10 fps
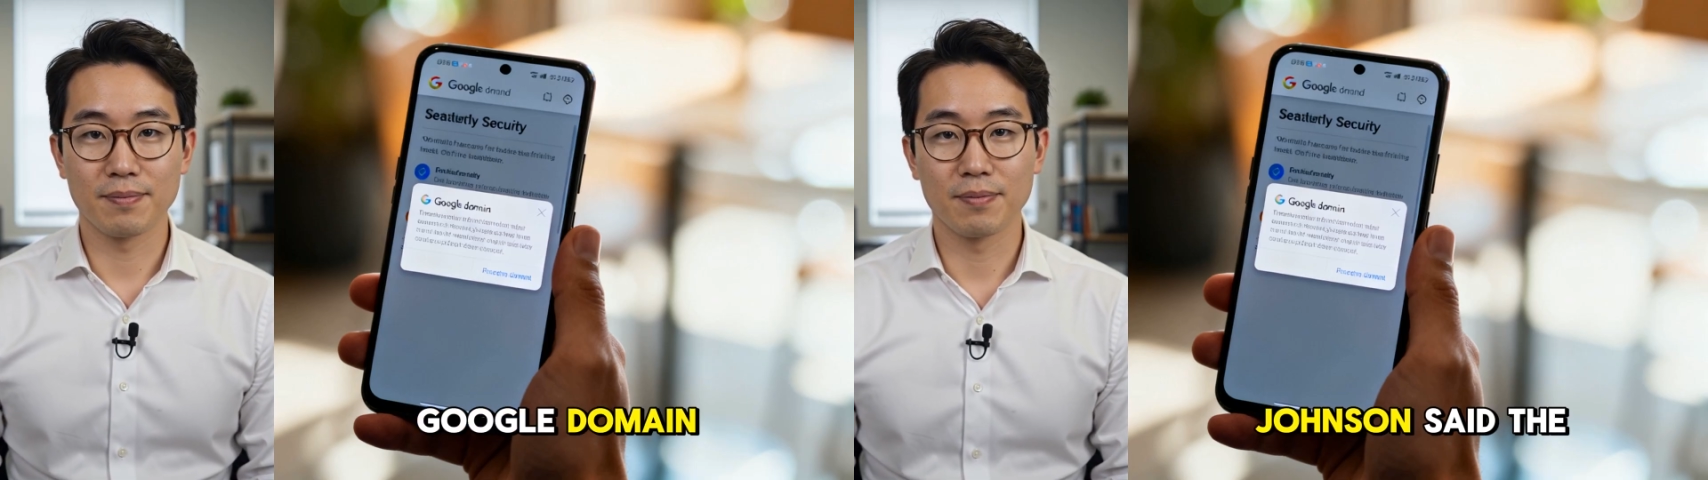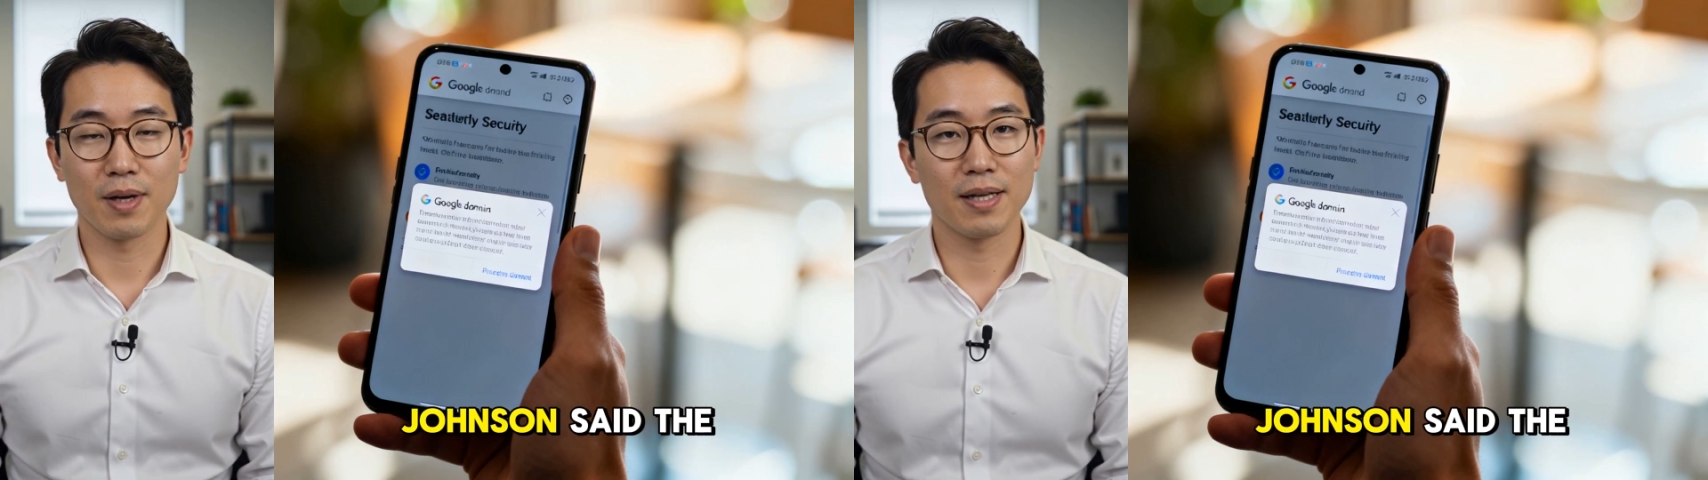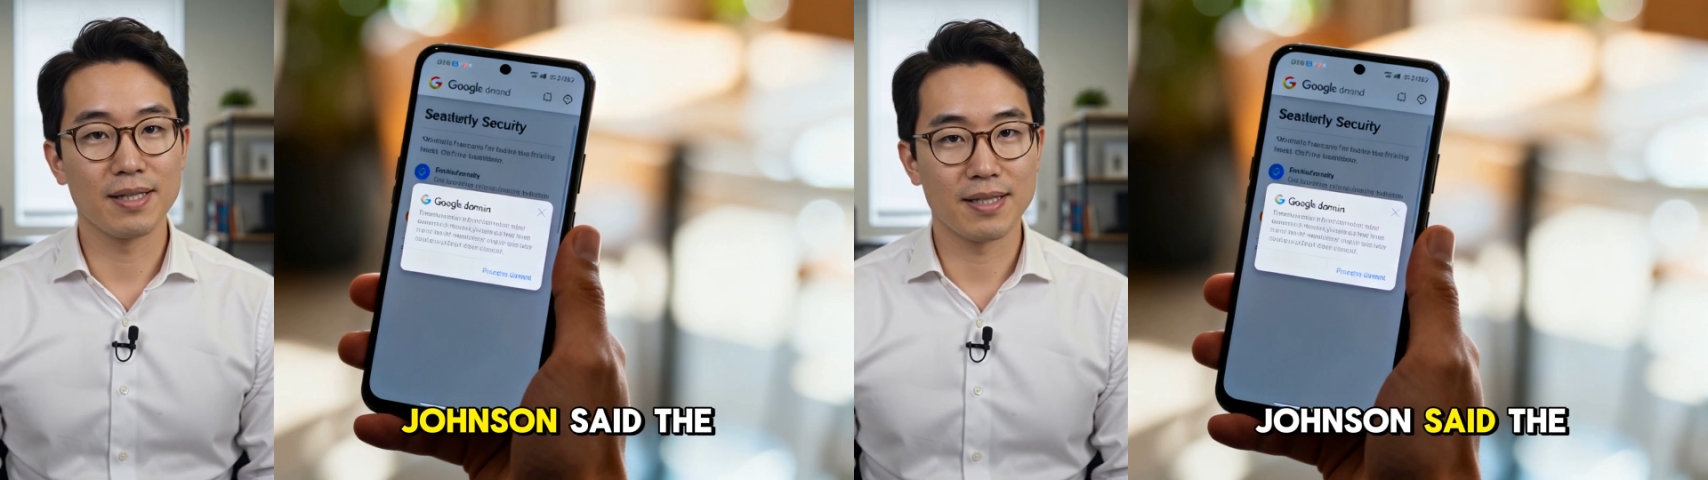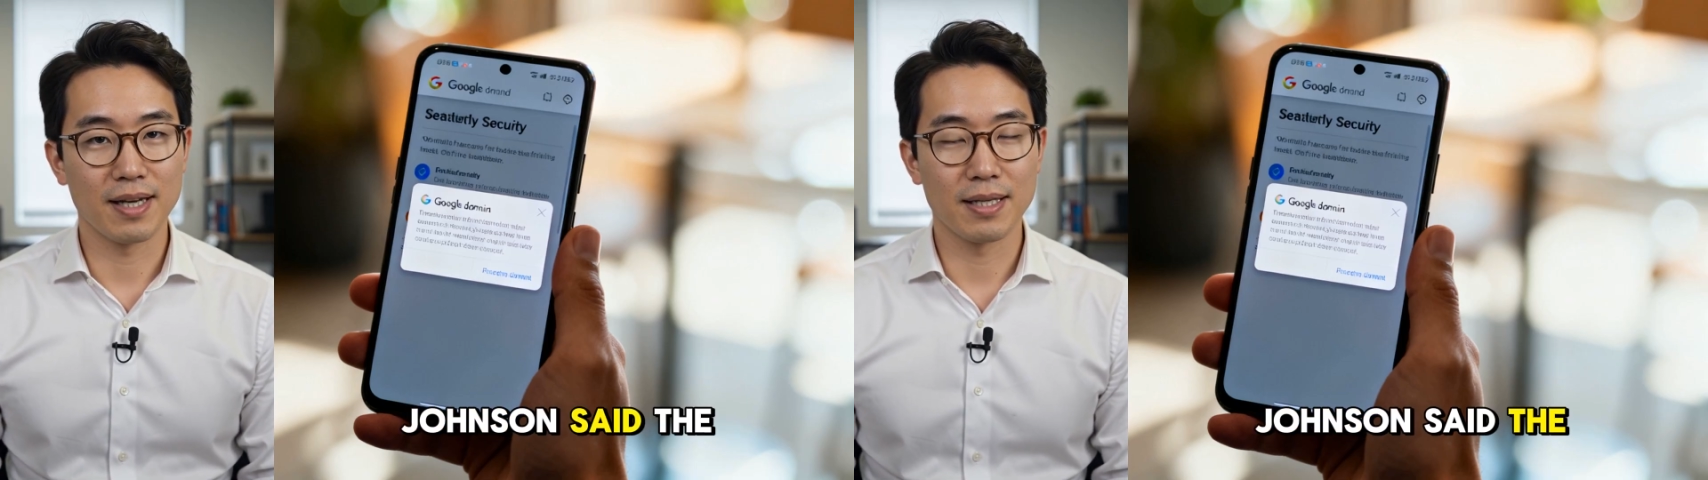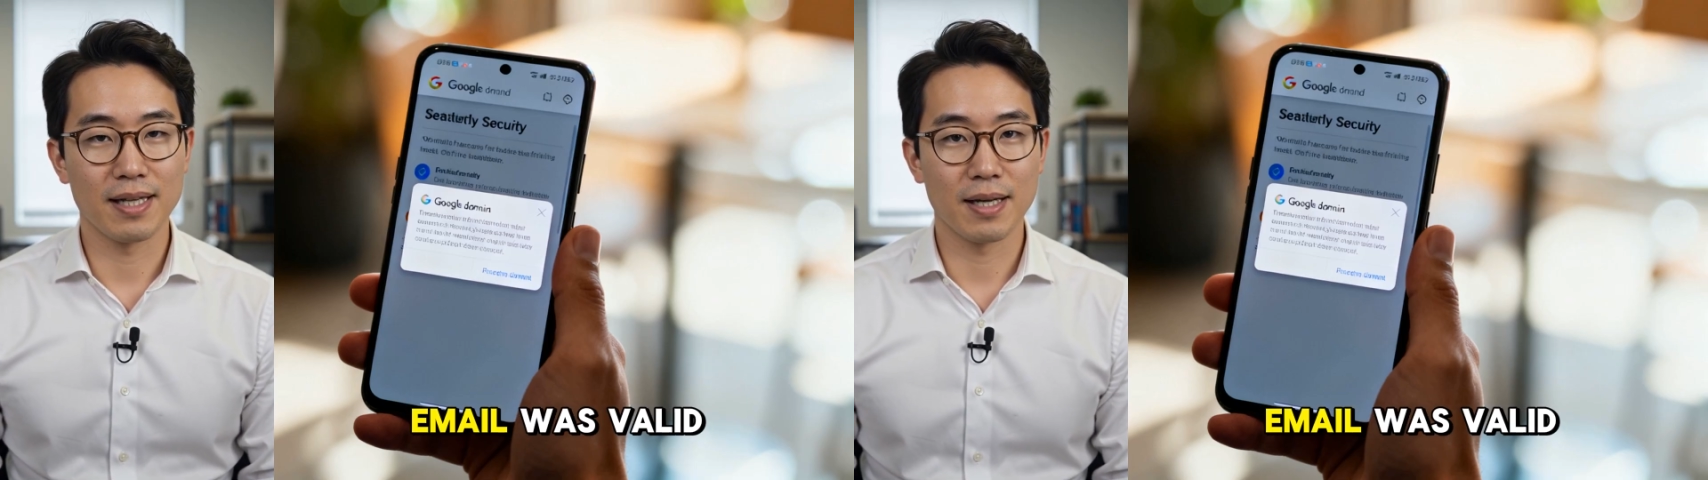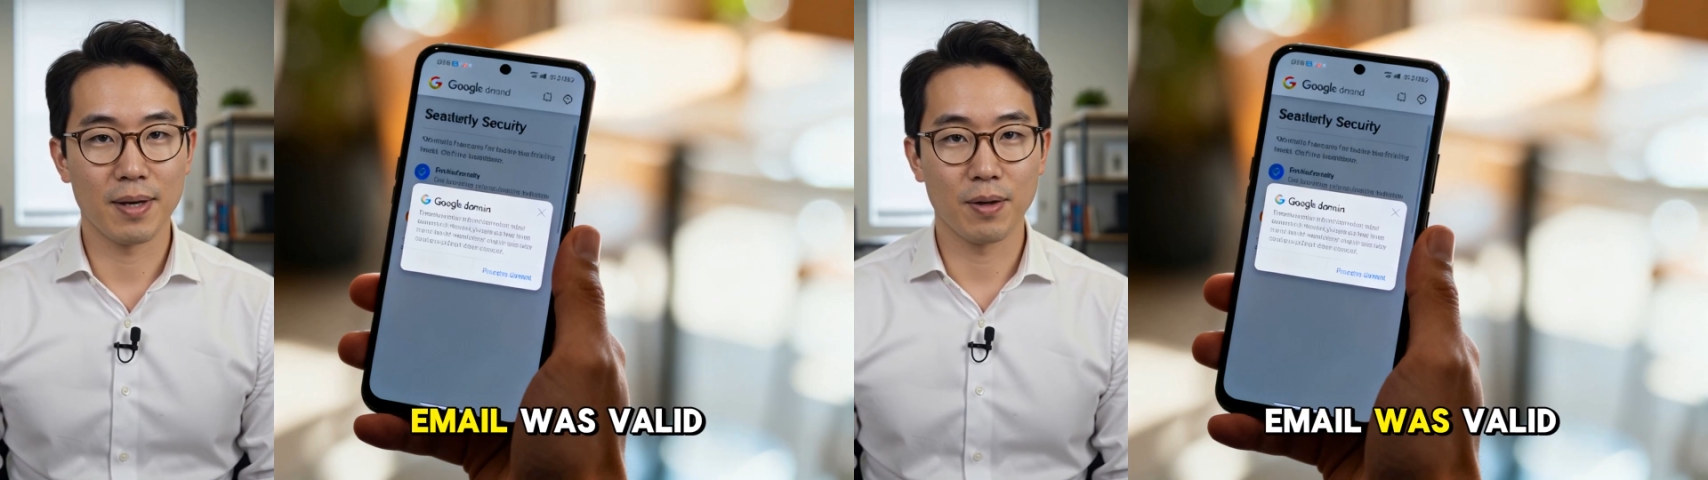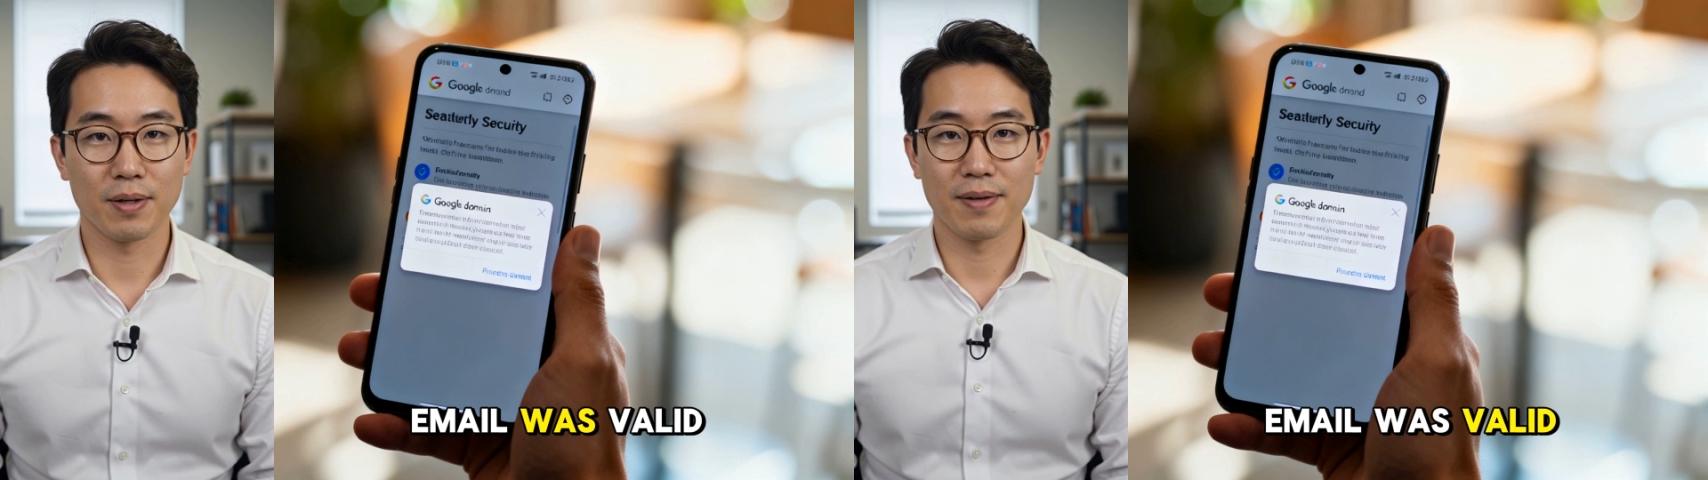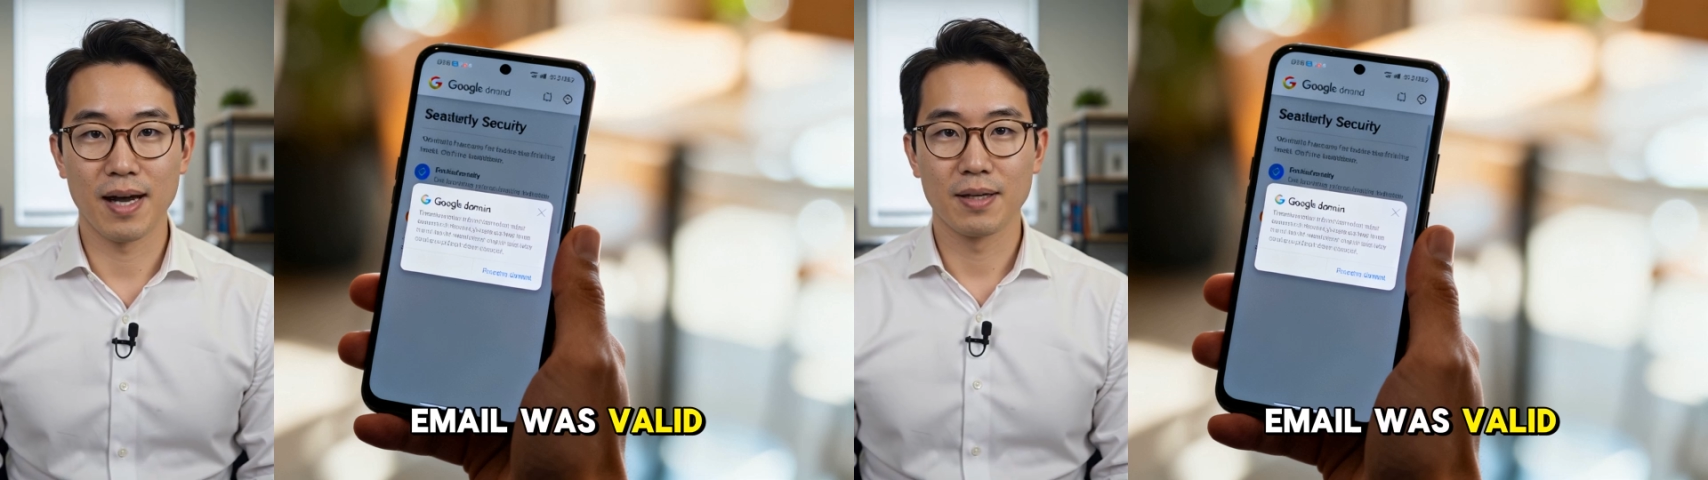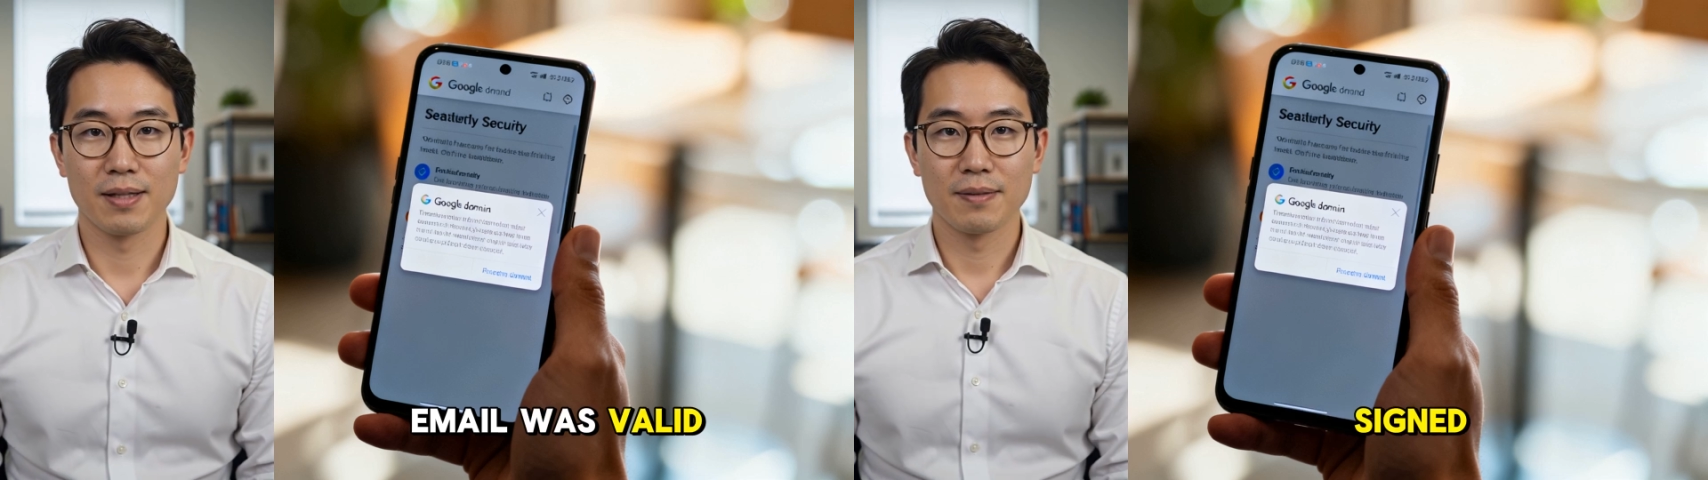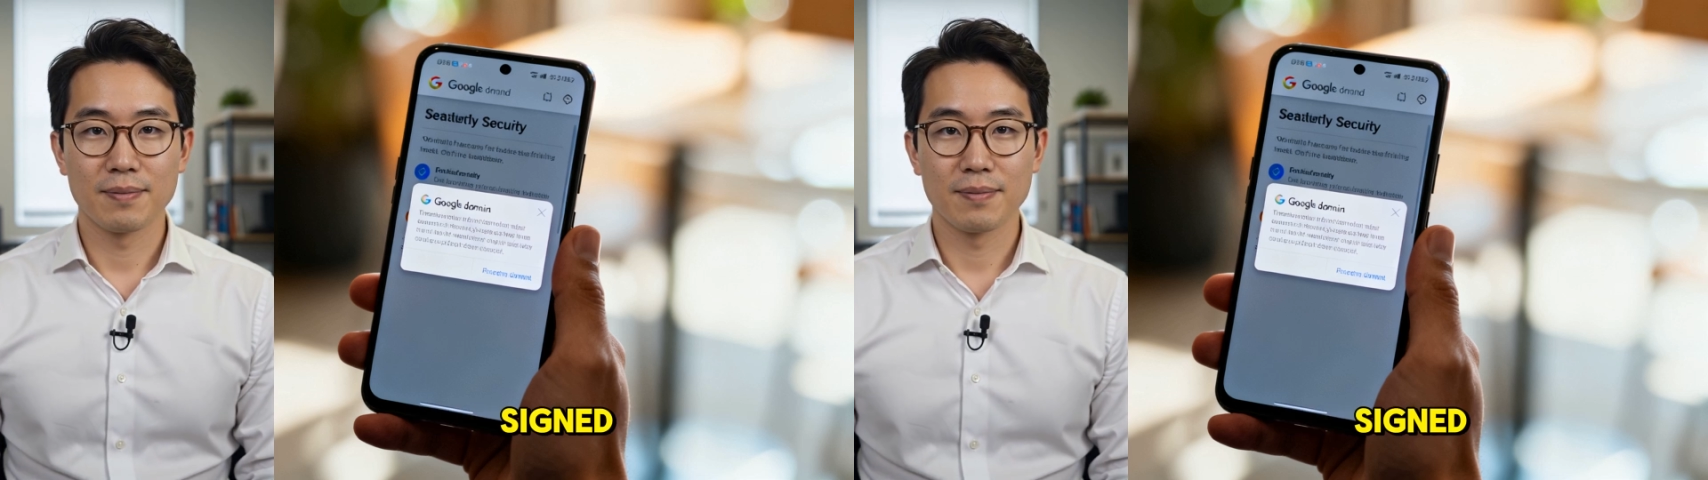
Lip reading: Johnson said the email was valid,